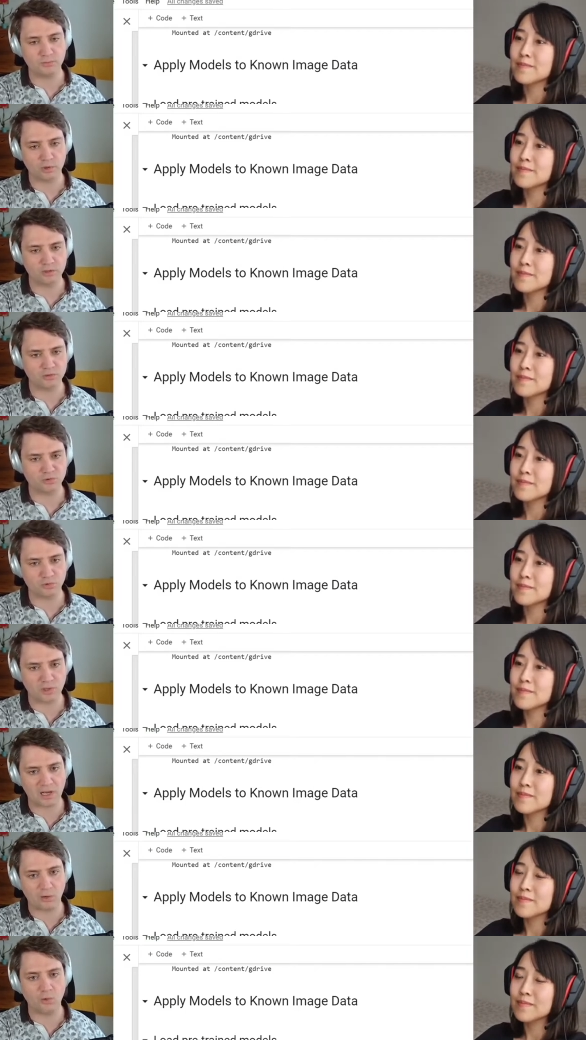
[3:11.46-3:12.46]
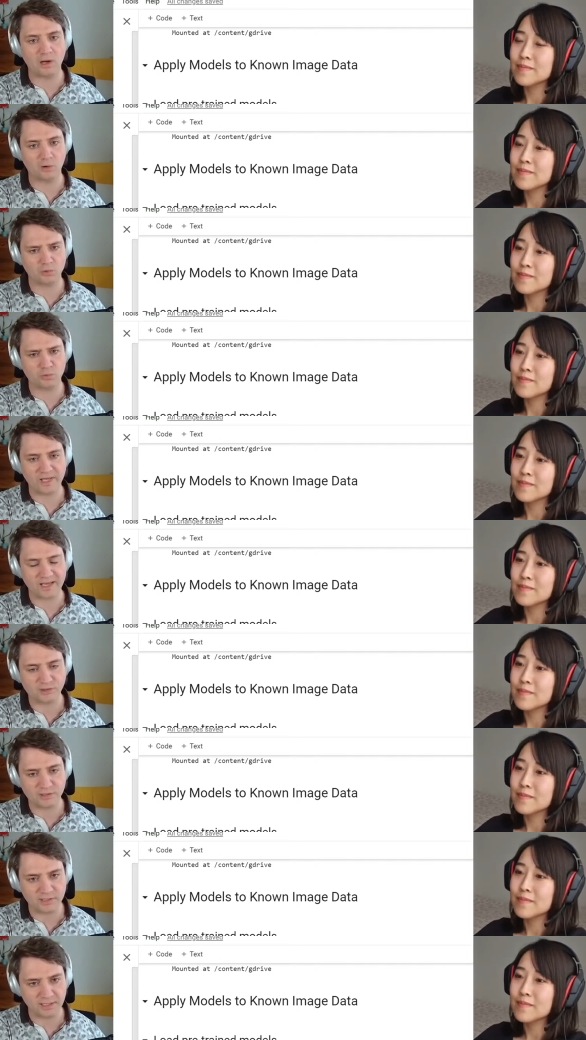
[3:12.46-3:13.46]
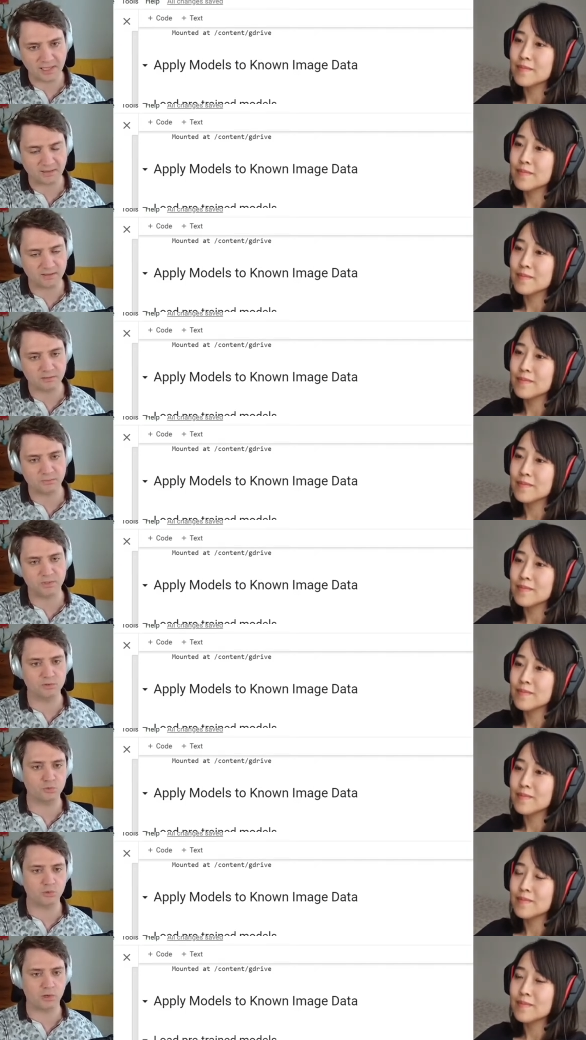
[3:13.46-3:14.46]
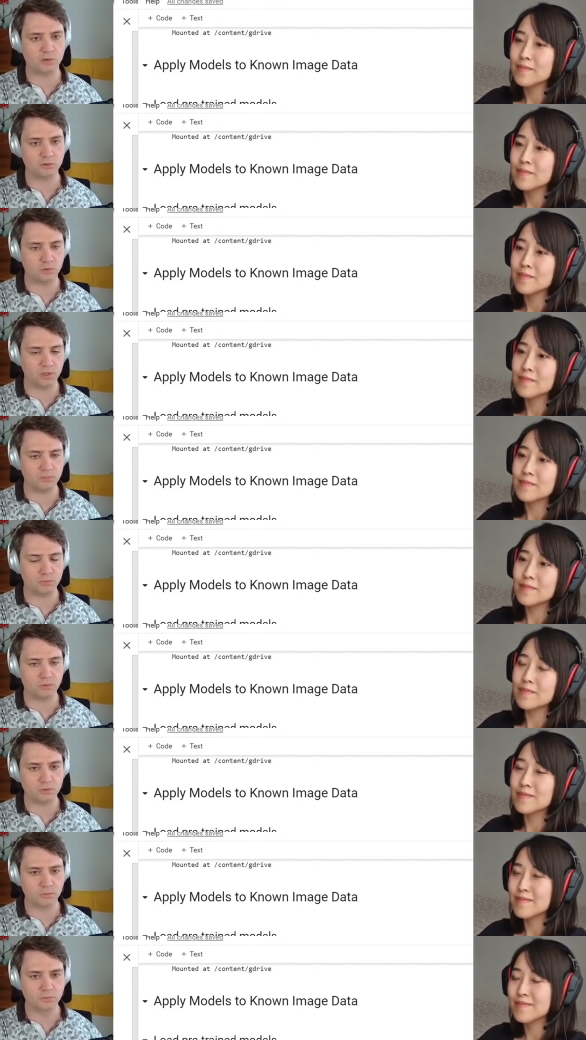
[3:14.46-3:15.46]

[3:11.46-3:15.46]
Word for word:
Speaker 1: models. So how do we actually get them into our Colab book?